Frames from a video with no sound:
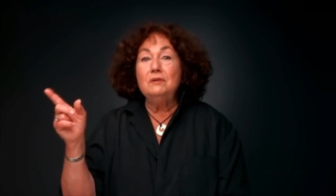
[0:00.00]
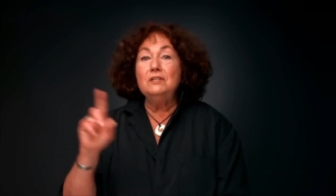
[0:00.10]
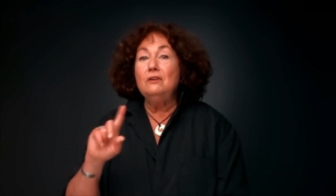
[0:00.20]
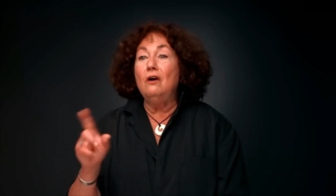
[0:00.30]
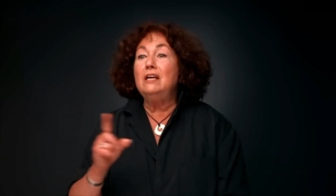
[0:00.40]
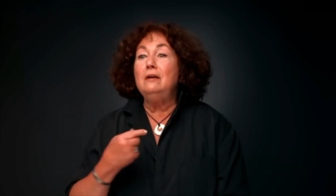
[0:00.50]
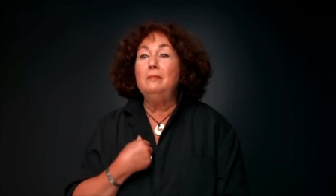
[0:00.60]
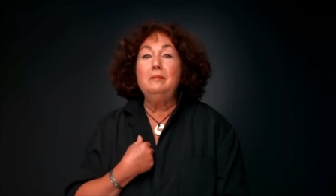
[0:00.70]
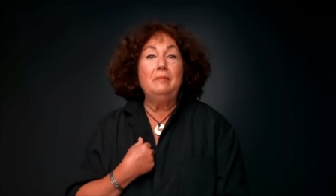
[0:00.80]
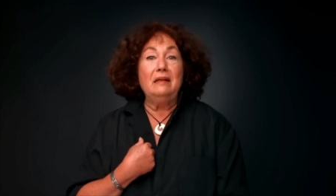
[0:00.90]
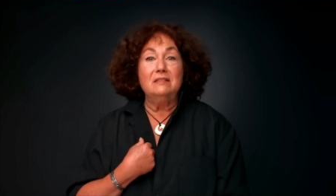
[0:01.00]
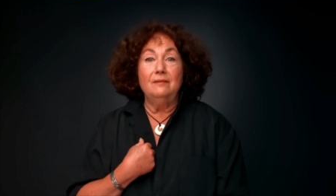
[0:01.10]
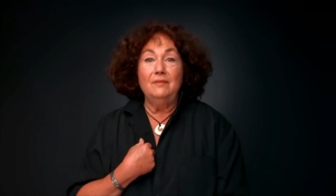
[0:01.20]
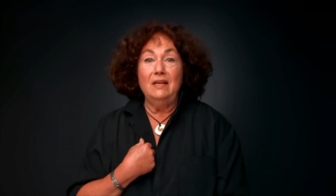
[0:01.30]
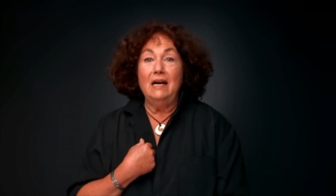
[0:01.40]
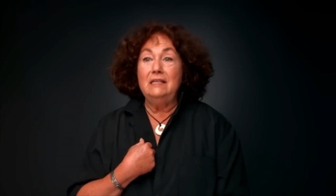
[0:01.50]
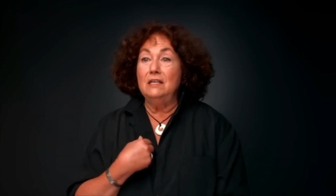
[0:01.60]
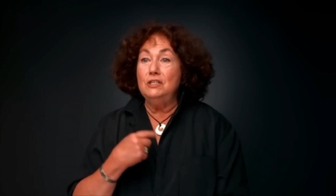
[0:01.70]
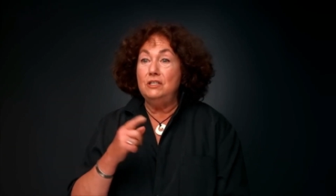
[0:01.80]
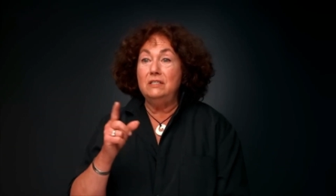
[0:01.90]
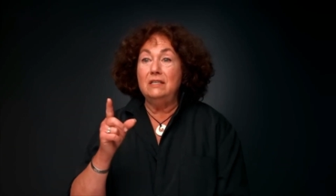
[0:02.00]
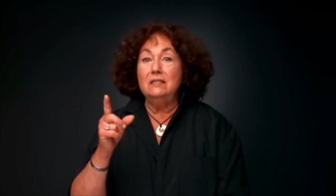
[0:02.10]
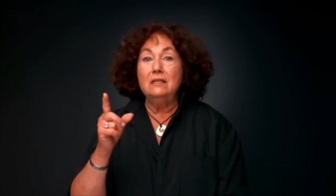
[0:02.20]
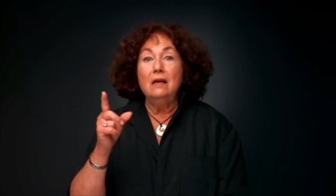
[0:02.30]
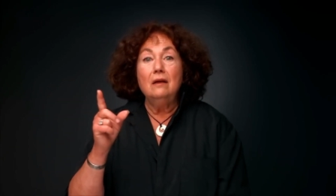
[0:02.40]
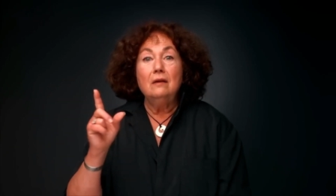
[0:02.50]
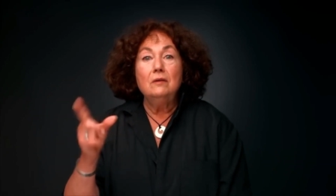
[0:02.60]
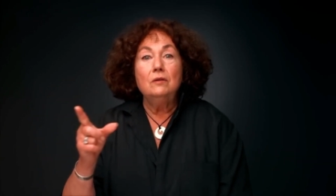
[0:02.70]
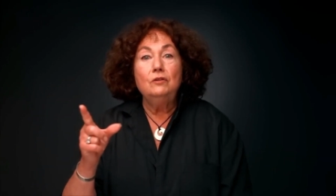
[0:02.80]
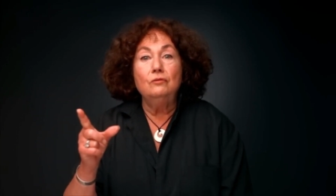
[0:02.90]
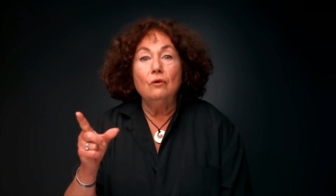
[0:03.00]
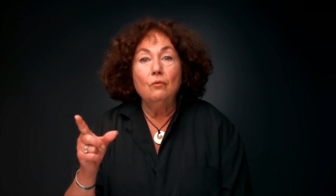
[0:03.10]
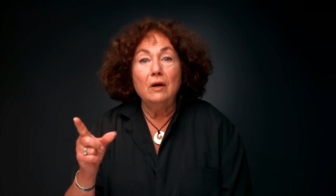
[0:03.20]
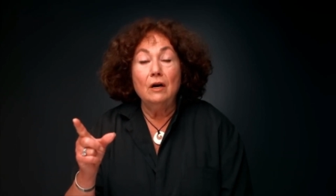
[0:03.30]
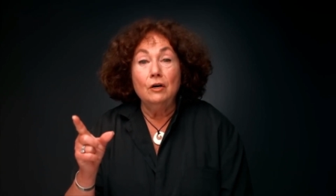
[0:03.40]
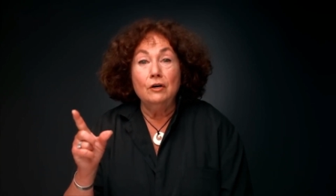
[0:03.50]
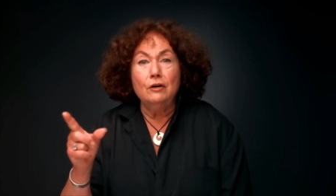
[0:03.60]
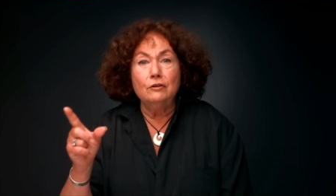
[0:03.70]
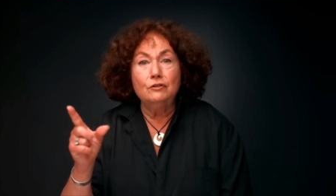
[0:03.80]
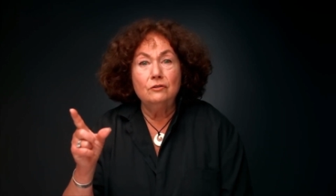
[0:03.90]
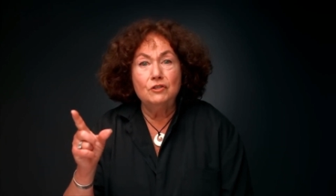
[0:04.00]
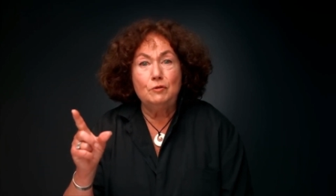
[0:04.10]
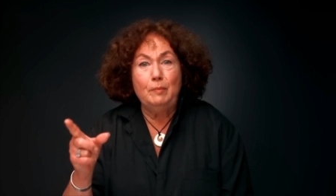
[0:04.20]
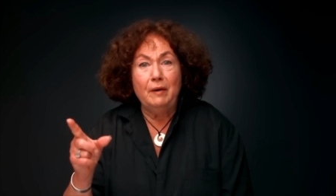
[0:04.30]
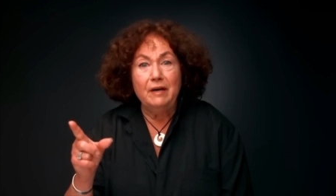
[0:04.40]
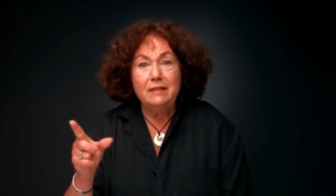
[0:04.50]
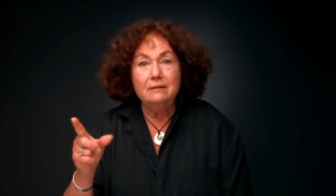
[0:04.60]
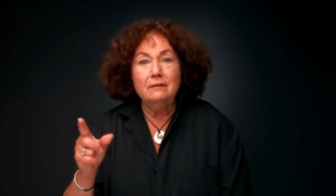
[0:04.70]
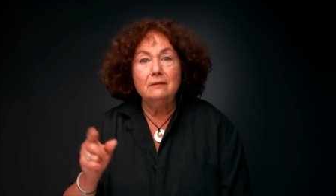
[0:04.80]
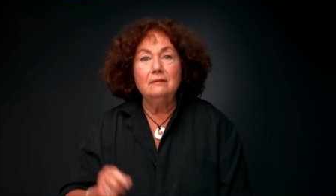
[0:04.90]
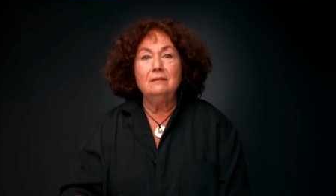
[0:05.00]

there was an argument about something I'd done, she says, You don't want to hurt her spirit